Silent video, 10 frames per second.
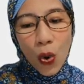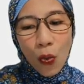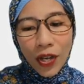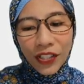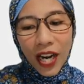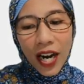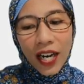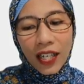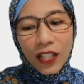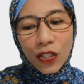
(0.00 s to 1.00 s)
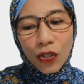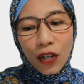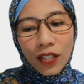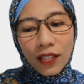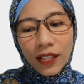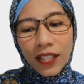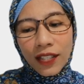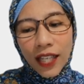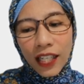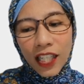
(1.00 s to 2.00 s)
which are the source
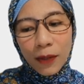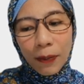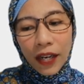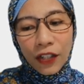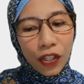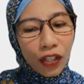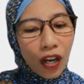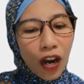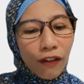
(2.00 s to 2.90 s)
design inspiration